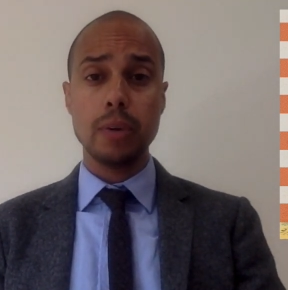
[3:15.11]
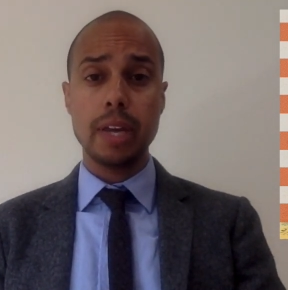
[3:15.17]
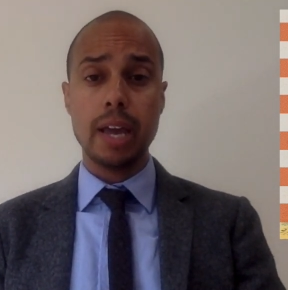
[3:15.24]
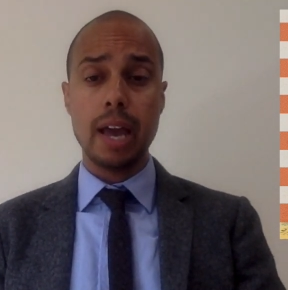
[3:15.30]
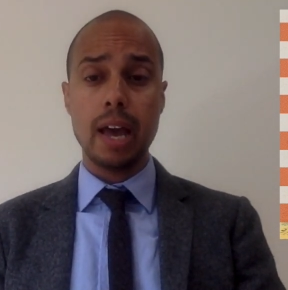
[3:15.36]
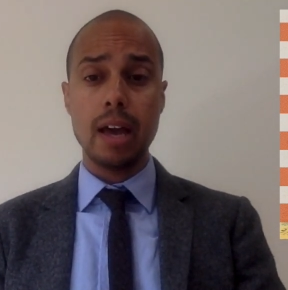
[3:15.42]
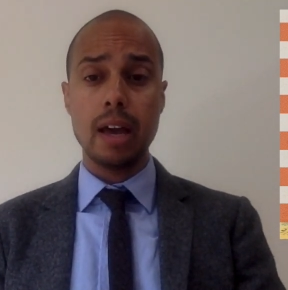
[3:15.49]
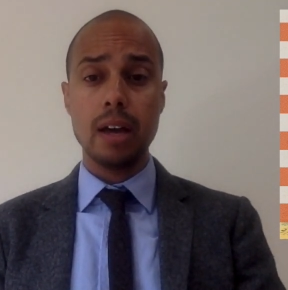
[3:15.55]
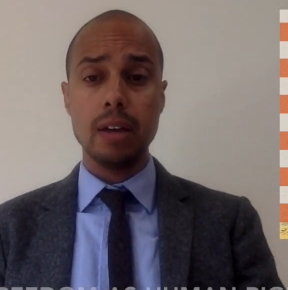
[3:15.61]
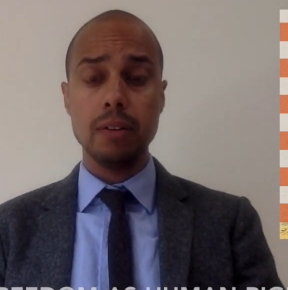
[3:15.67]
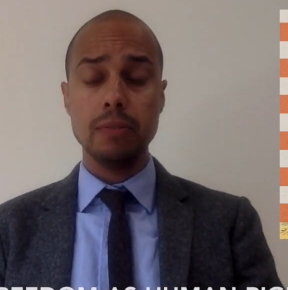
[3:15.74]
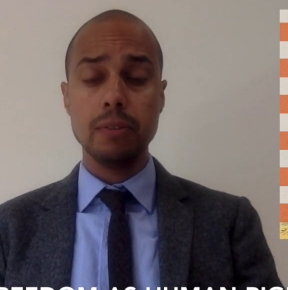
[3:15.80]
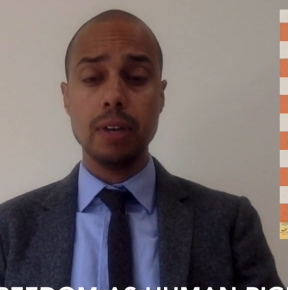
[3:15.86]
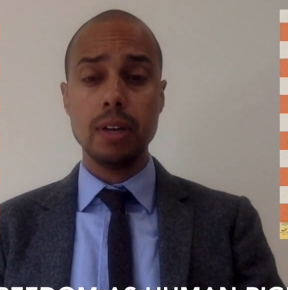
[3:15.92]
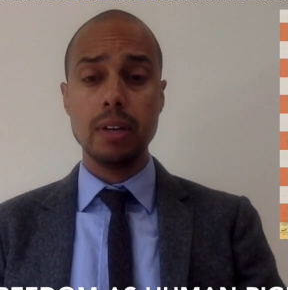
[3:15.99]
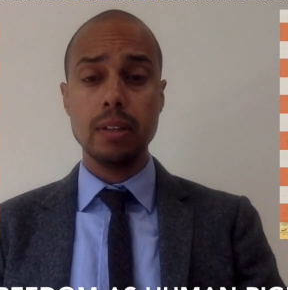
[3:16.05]
we
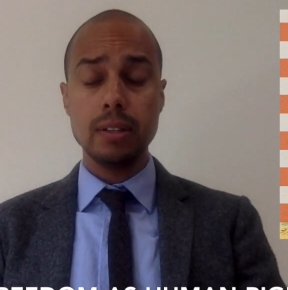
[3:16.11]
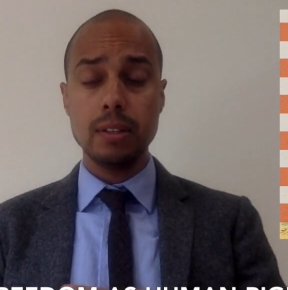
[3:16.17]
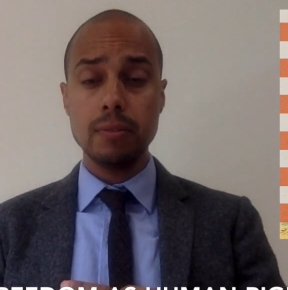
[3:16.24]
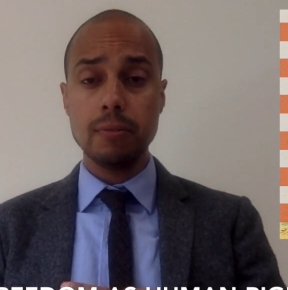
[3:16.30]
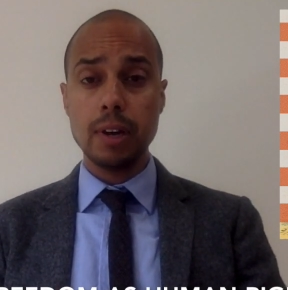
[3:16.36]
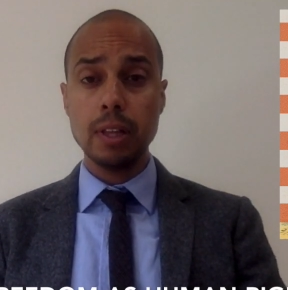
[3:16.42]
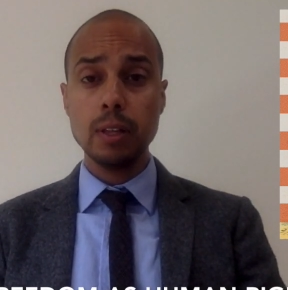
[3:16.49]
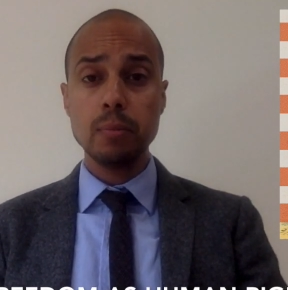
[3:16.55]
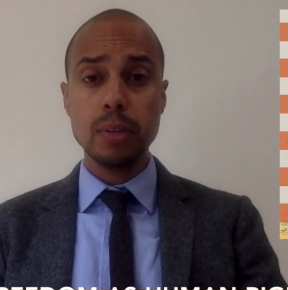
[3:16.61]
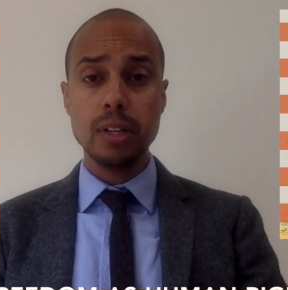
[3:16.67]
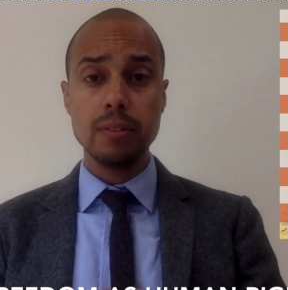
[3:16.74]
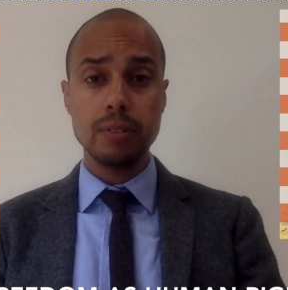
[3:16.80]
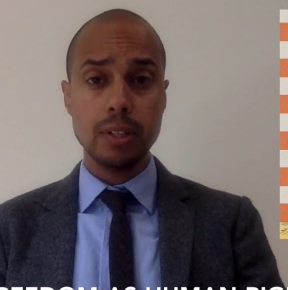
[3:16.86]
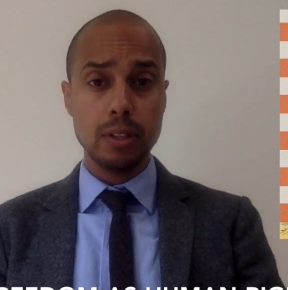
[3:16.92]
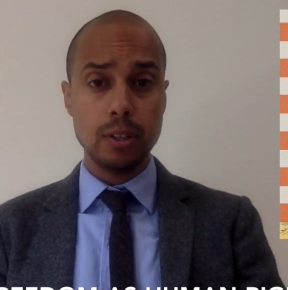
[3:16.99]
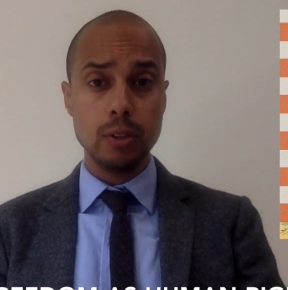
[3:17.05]
have the development
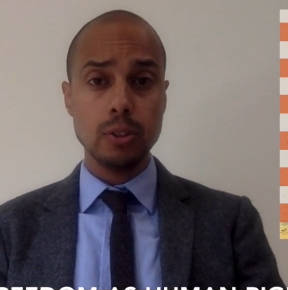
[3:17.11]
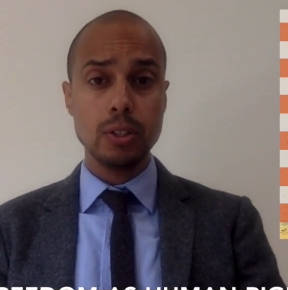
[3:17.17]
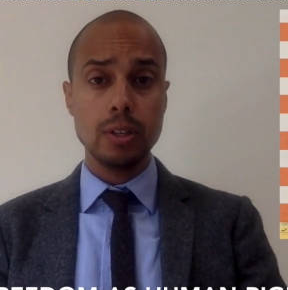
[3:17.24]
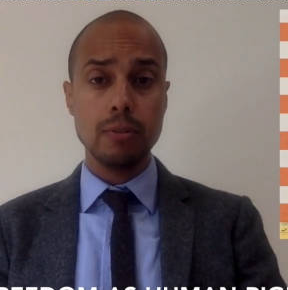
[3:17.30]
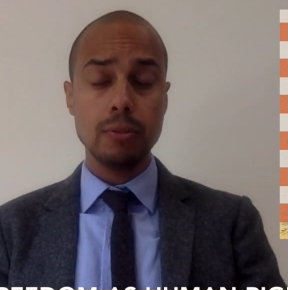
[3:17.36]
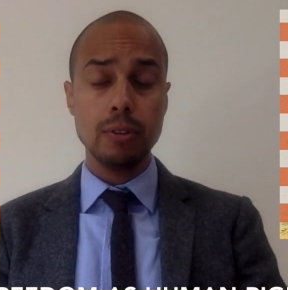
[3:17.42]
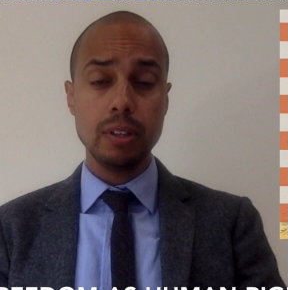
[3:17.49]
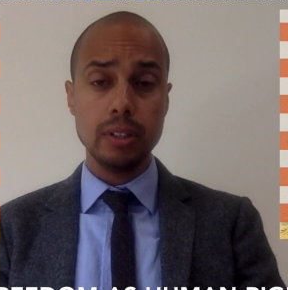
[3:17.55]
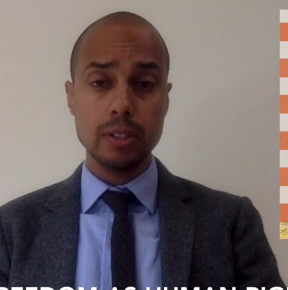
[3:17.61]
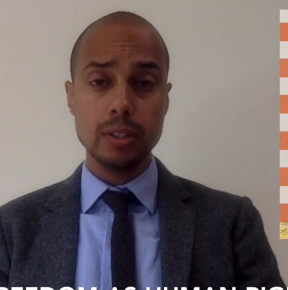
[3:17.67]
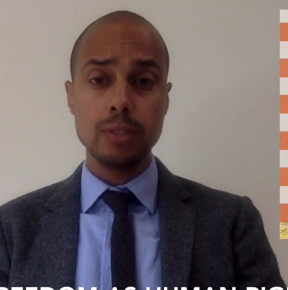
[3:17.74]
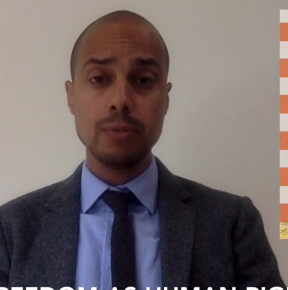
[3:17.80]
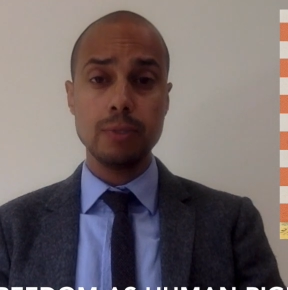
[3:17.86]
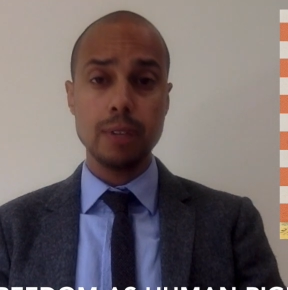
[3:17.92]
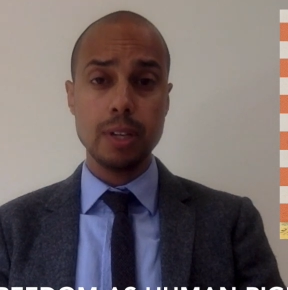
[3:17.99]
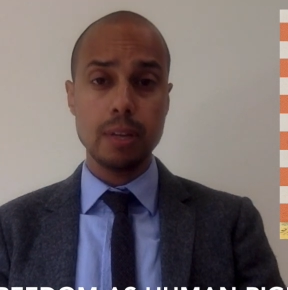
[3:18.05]
of the notion of
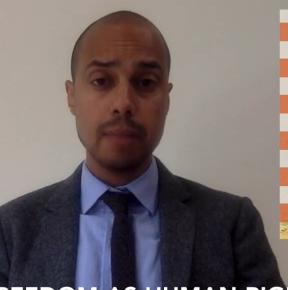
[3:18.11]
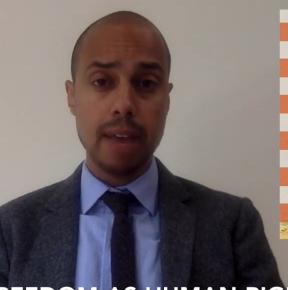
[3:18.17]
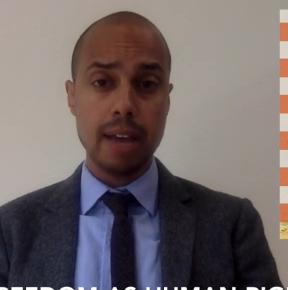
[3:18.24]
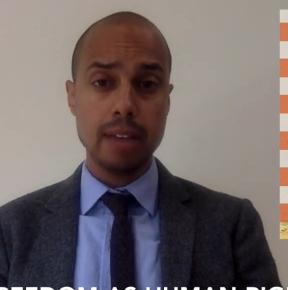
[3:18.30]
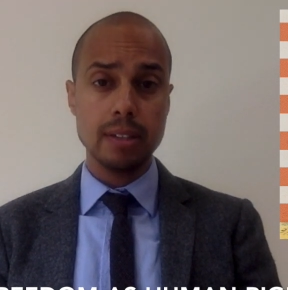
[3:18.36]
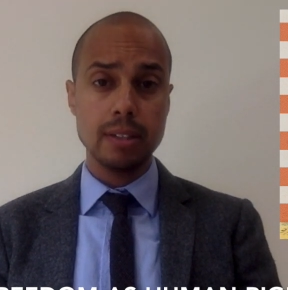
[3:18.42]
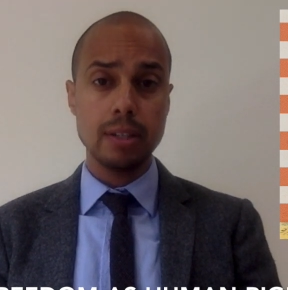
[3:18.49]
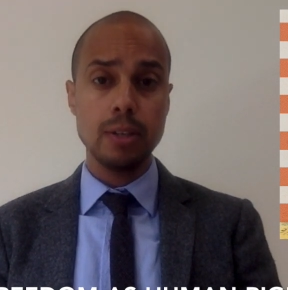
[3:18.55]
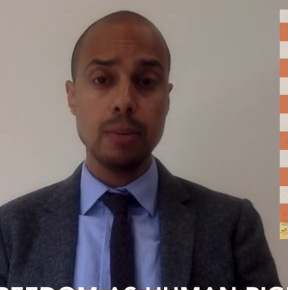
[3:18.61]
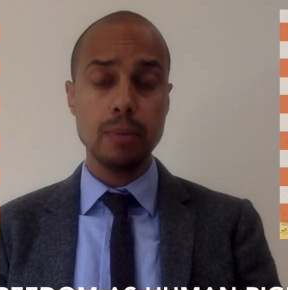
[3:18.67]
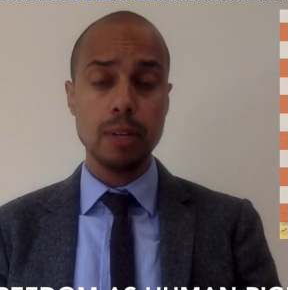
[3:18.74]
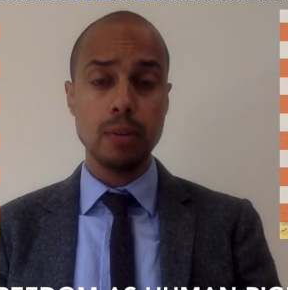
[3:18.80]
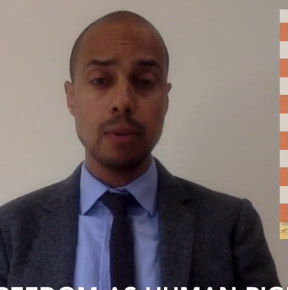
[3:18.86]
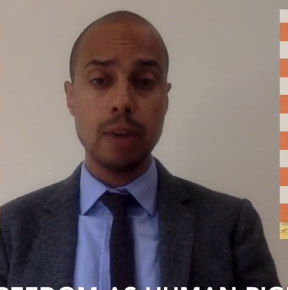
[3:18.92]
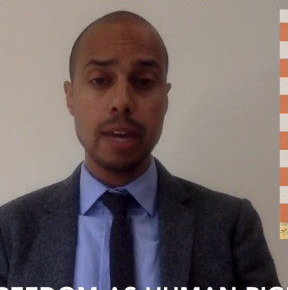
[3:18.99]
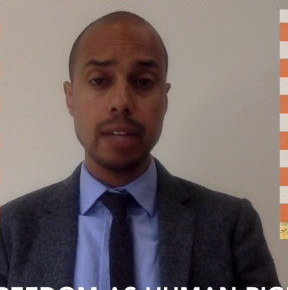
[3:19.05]
religious freedom as a
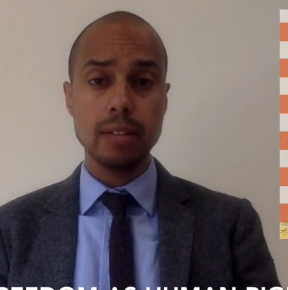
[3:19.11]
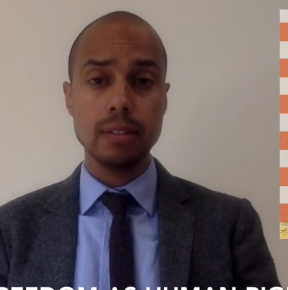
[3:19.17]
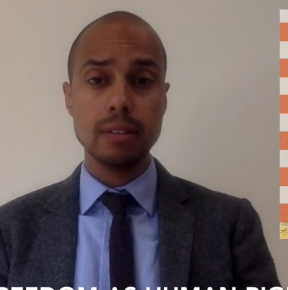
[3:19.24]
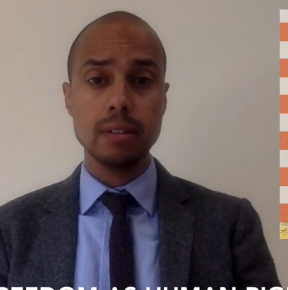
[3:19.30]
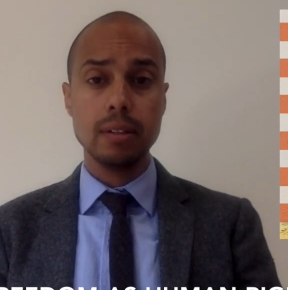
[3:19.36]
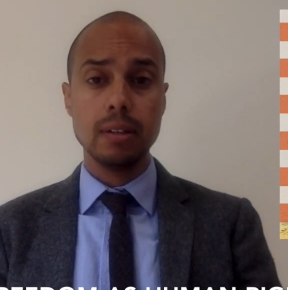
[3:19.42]
human right.